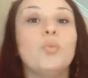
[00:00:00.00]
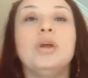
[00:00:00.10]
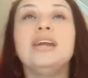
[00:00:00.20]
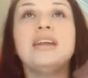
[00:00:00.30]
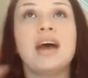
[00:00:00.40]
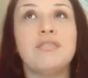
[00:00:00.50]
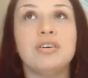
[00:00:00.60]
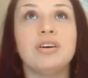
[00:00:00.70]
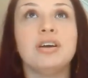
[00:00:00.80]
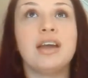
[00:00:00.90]
We
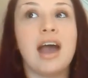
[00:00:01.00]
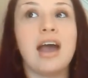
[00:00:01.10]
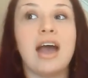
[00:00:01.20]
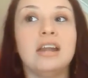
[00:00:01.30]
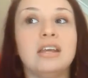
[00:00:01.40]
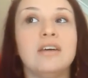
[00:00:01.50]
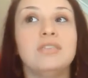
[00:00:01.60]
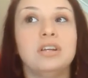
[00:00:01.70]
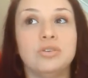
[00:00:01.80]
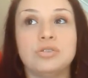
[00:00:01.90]
never get any of
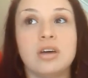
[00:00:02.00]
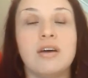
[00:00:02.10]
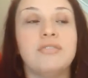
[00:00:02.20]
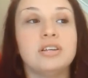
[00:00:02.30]
the new stuff.